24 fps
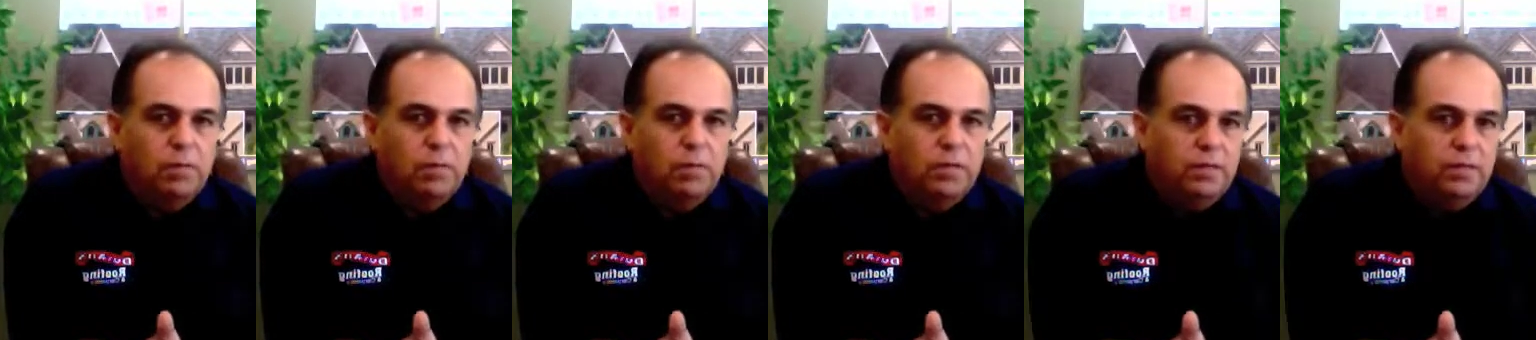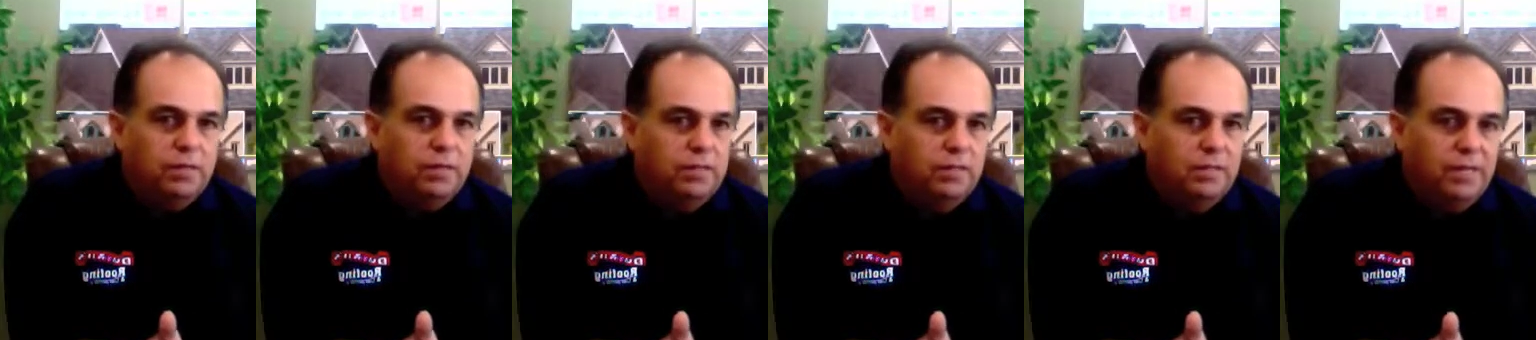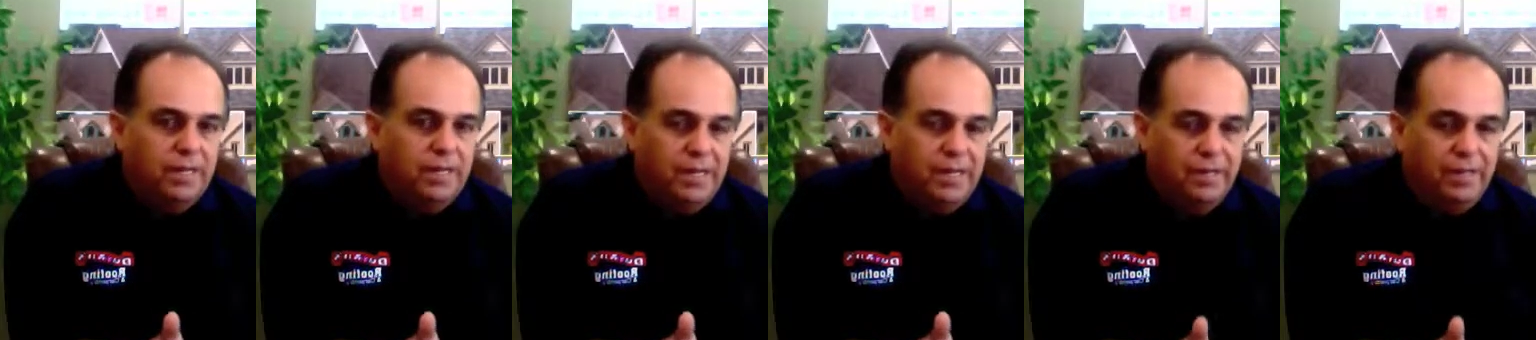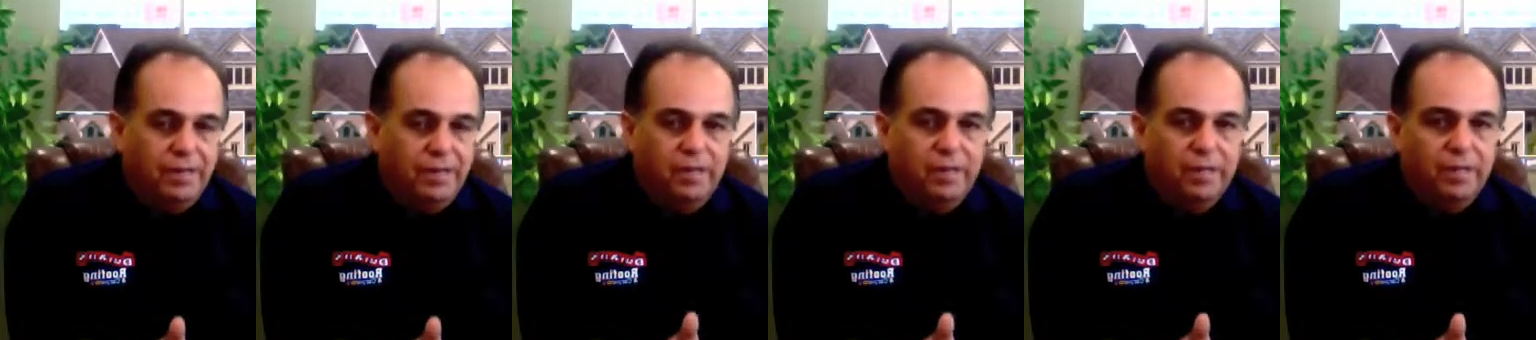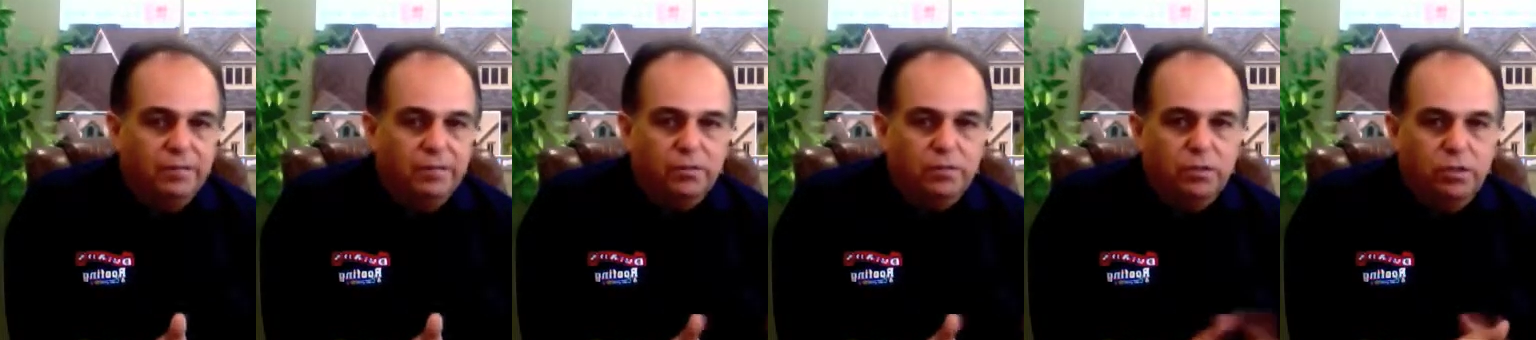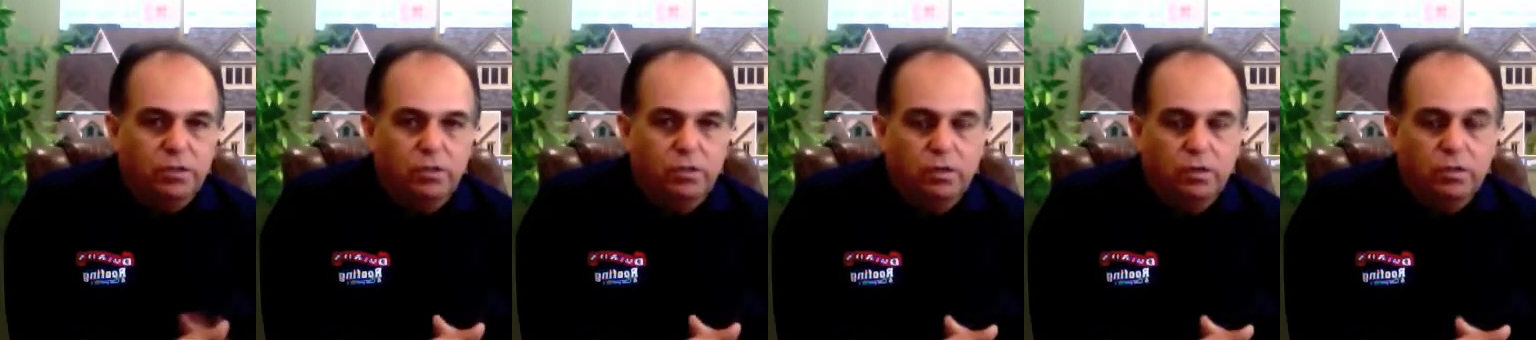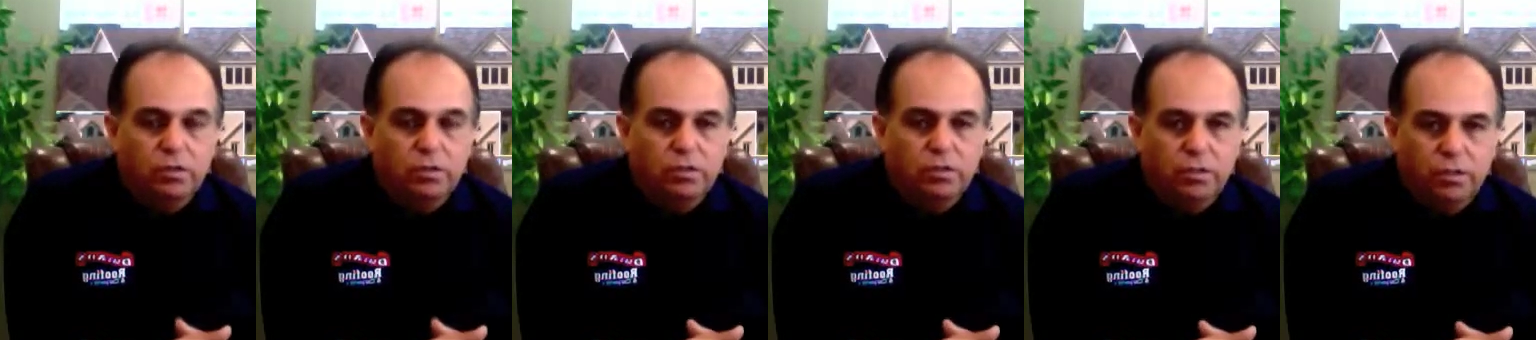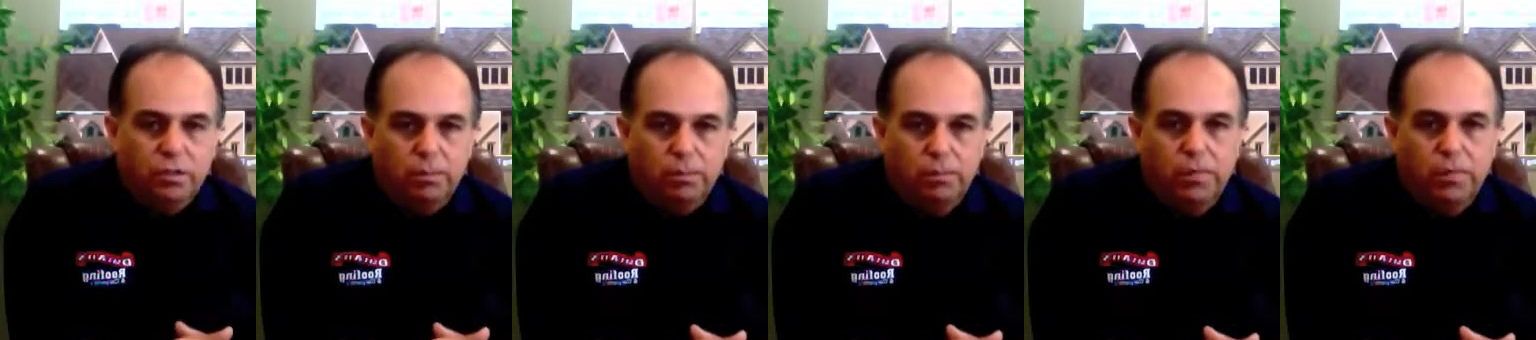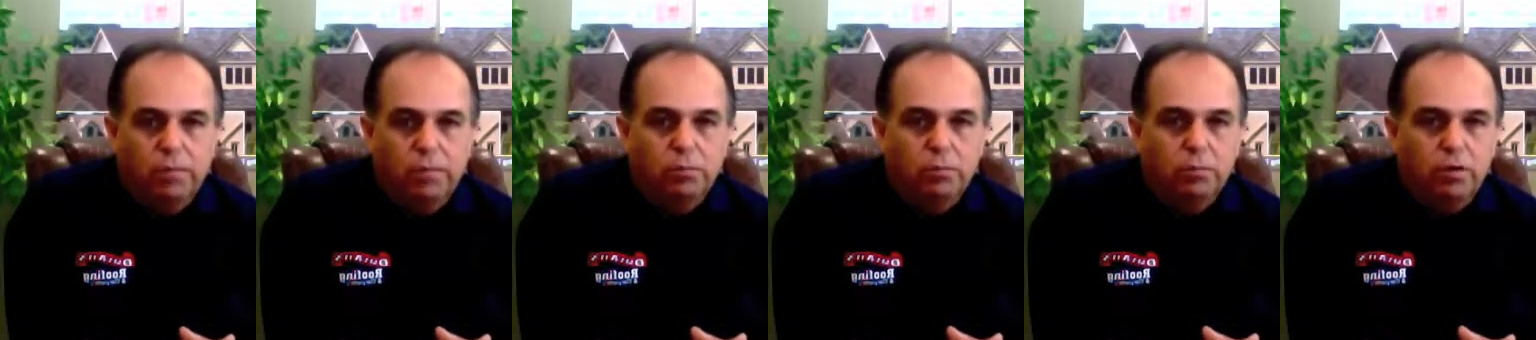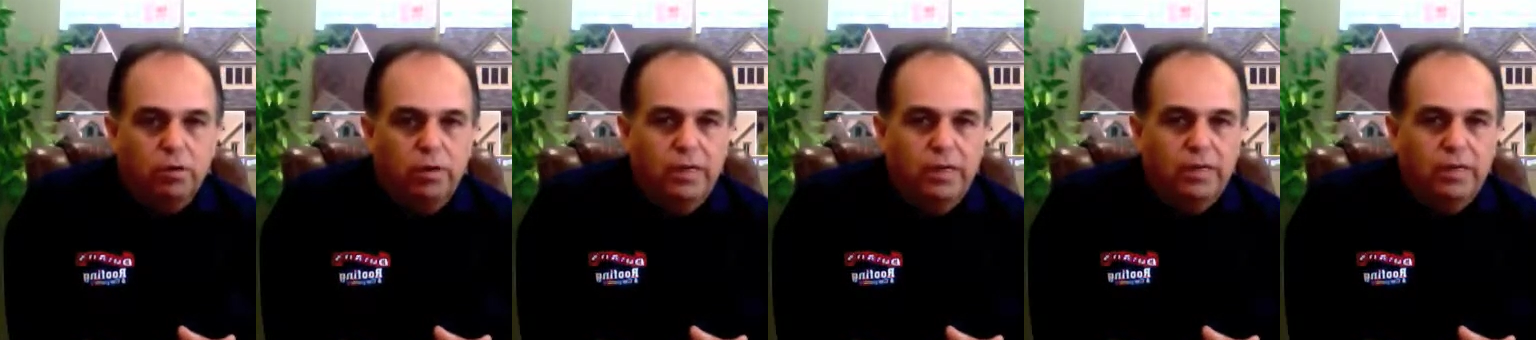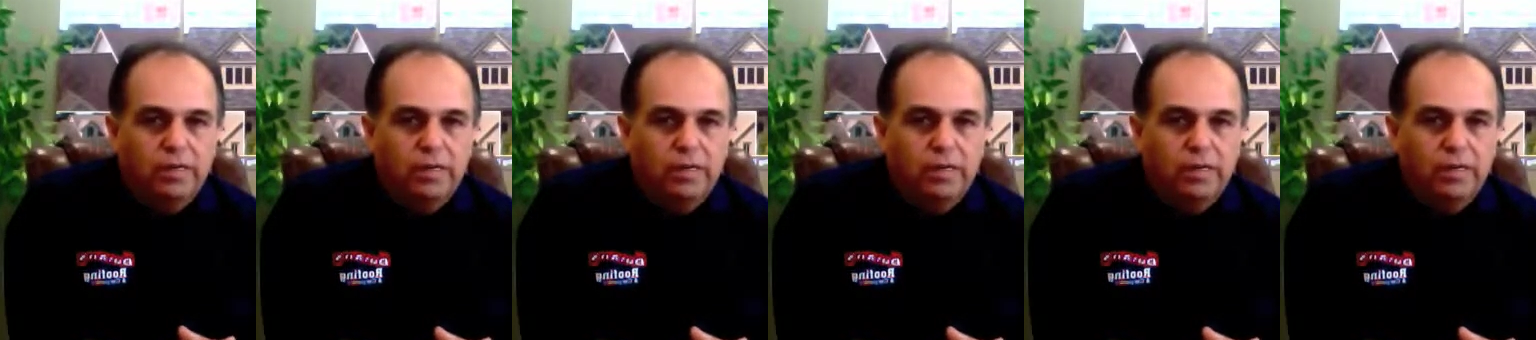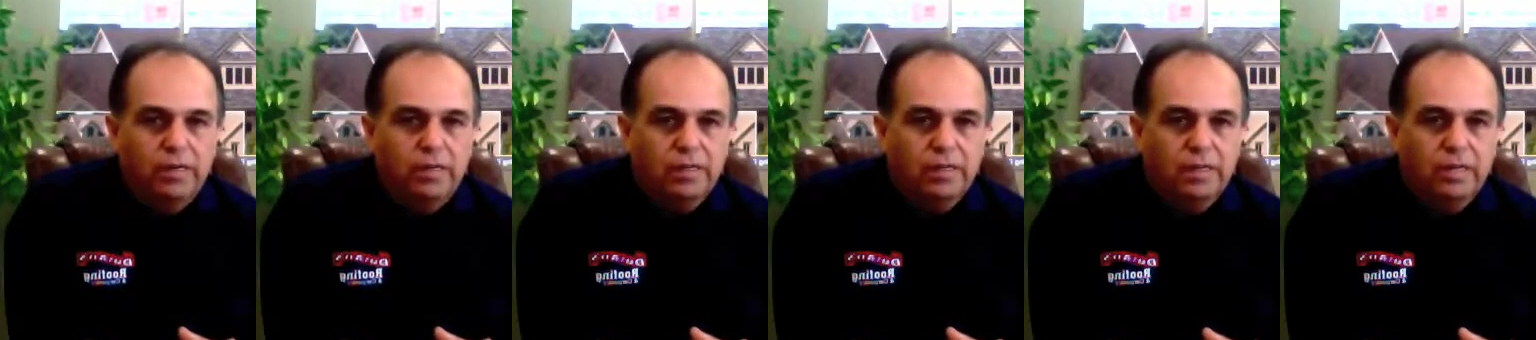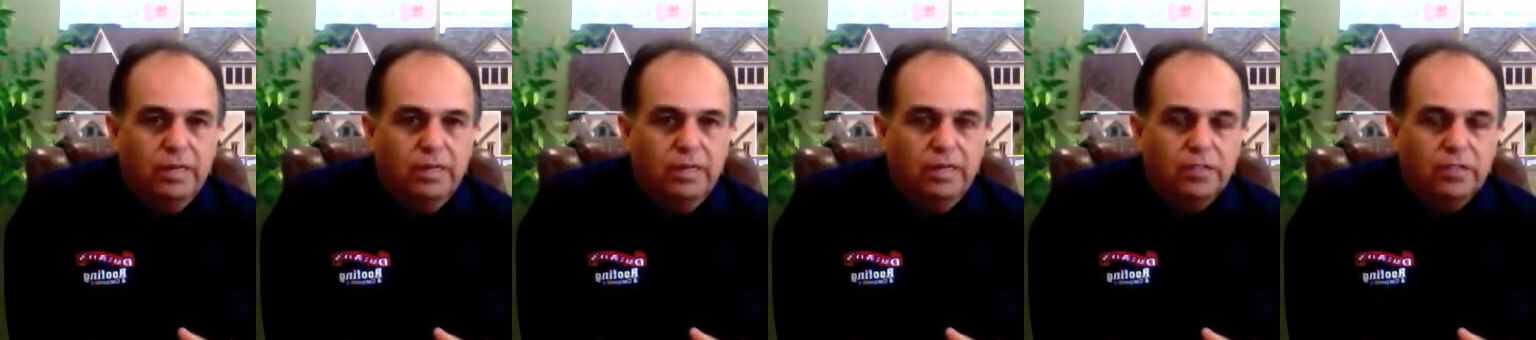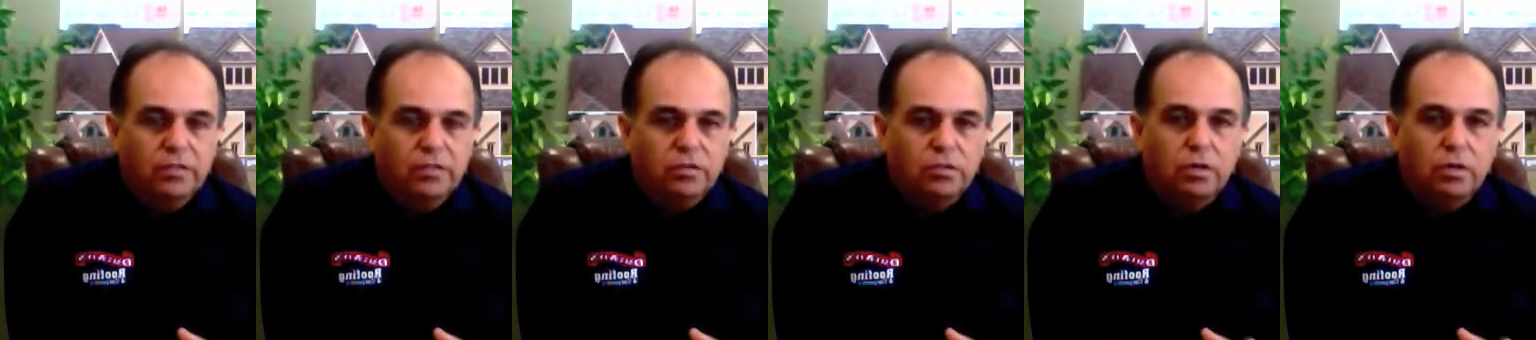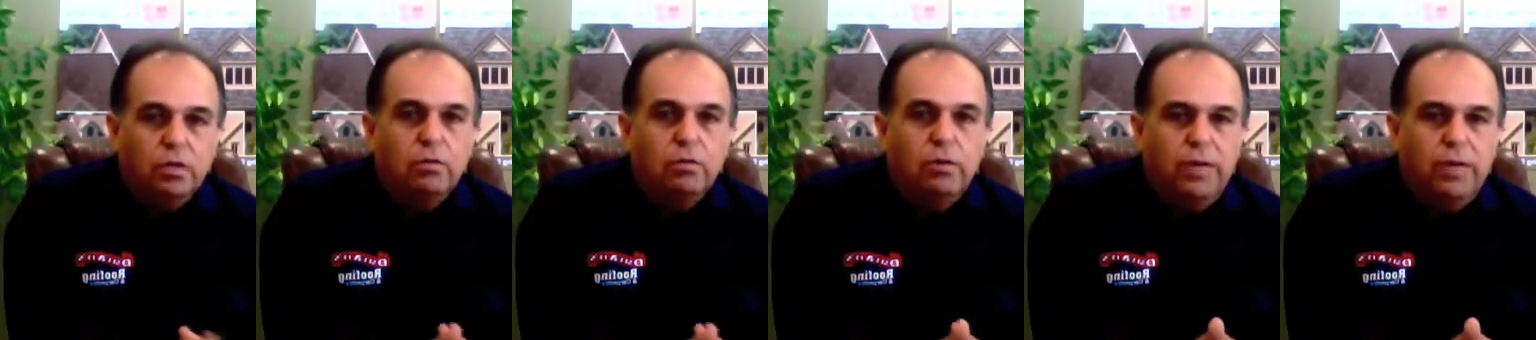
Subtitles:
it enough to go into the membrane and start